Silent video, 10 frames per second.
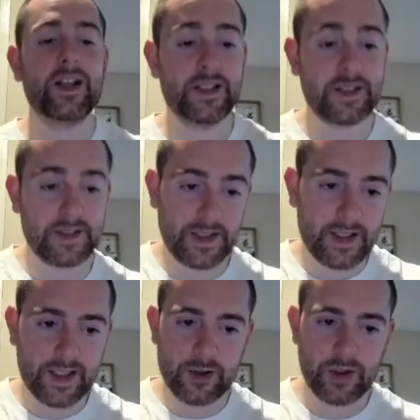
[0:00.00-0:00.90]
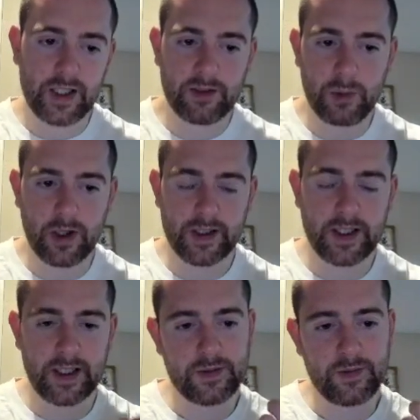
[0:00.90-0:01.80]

This is the nitty-gritty of marketing. It is